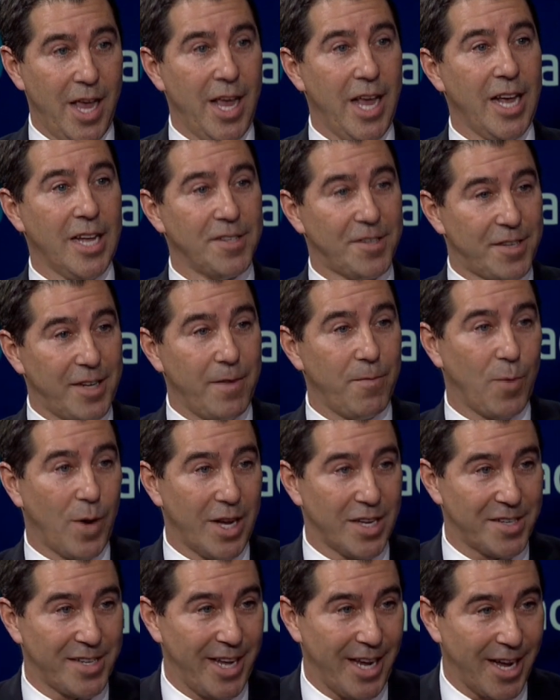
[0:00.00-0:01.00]
and Steve
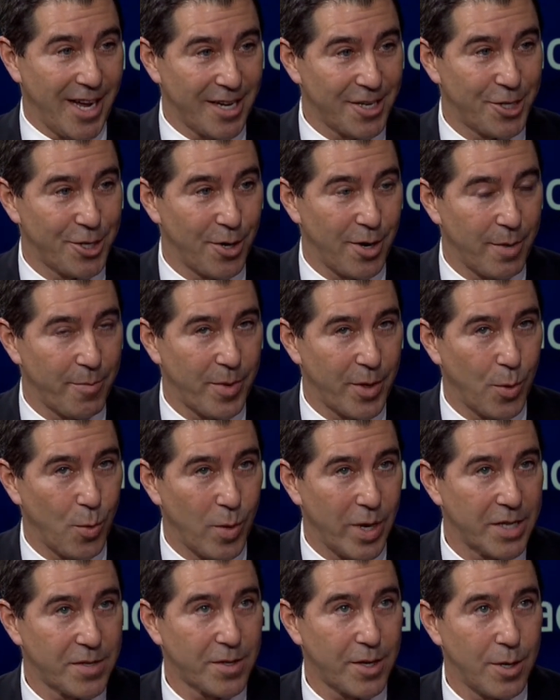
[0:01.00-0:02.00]
Wozniak showed up at the
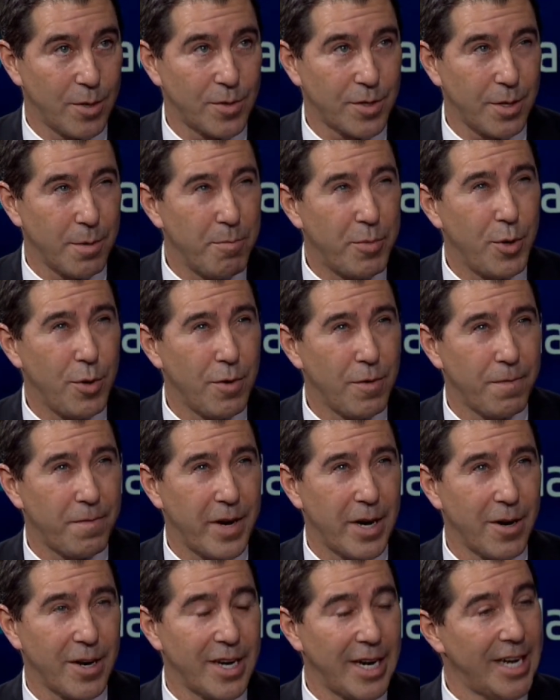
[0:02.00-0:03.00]
West Coast Computer
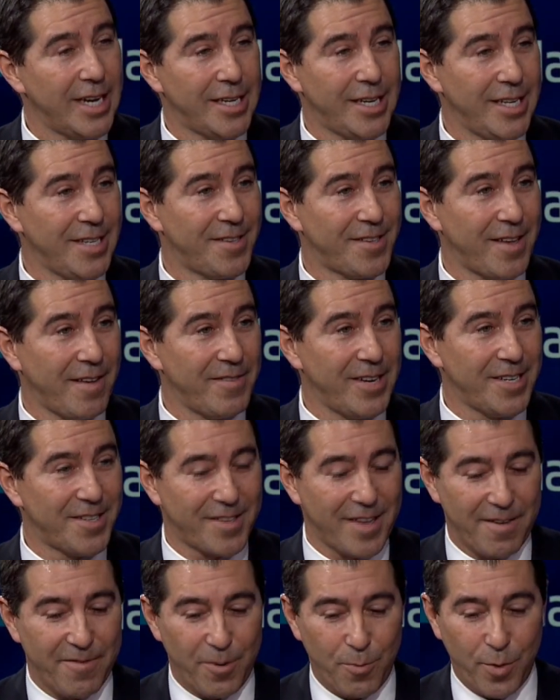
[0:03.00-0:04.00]
Fair in
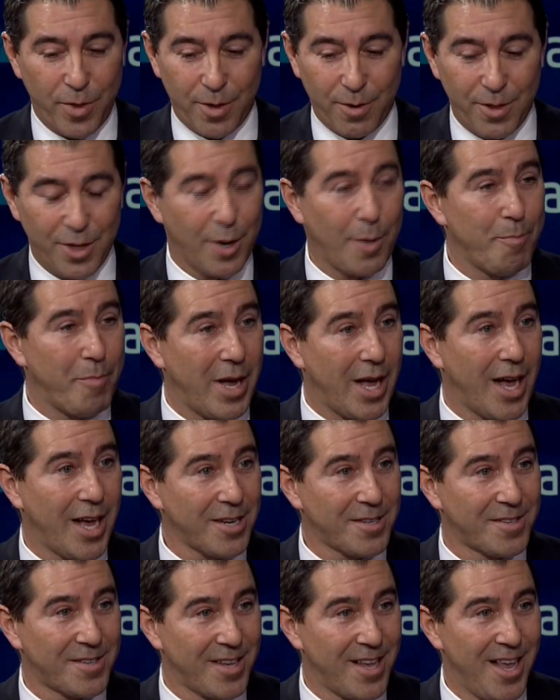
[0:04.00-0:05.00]
1977 with their little
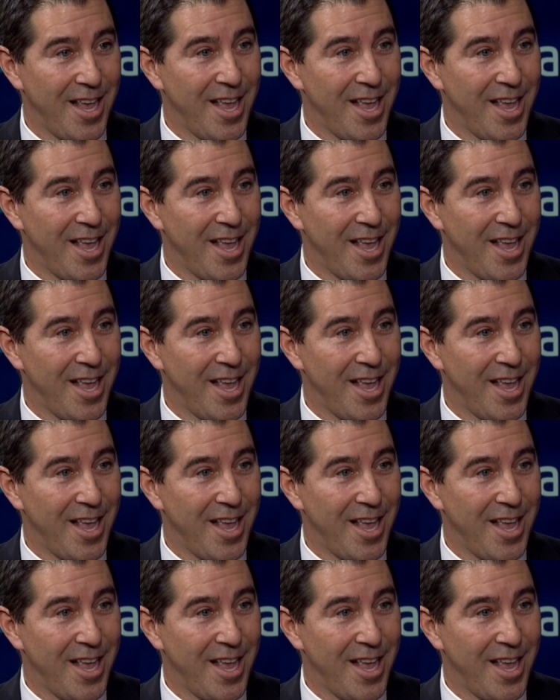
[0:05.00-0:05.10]
box